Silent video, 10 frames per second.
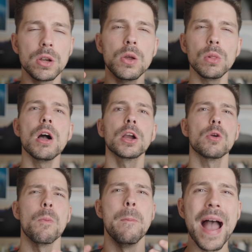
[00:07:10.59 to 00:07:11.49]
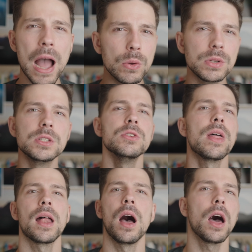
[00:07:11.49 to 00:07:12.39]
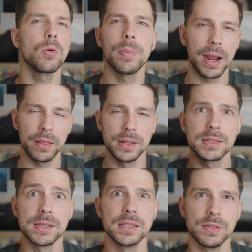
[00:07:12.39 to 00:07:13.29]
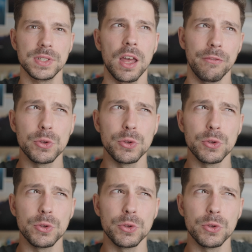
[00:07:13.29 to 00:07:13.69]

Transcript: are no longer bound to that autopilot sense of self.